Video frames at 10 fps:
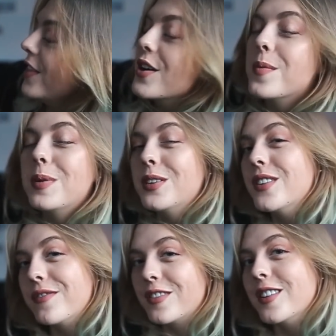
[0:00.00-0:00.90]
they're a bit
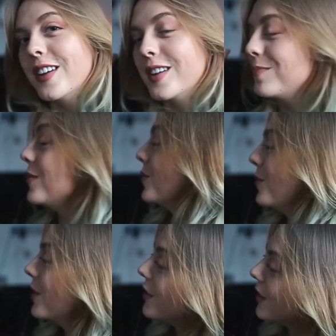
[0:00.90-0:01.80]
different and a bit
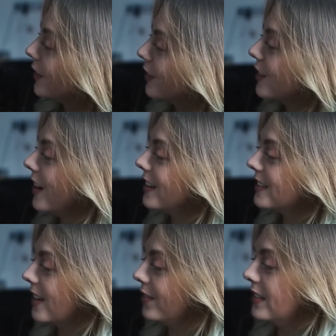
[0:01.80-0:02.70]
weird and look kind of
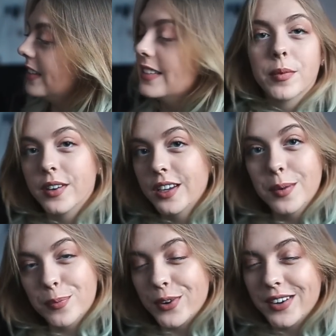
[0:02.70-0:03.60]
70s. I'm gonna
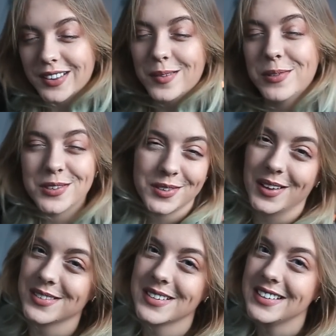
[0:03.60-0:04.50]
keep wearing them in
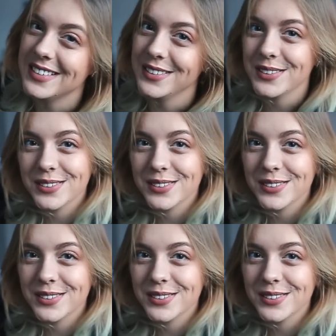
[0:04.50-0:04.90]
2018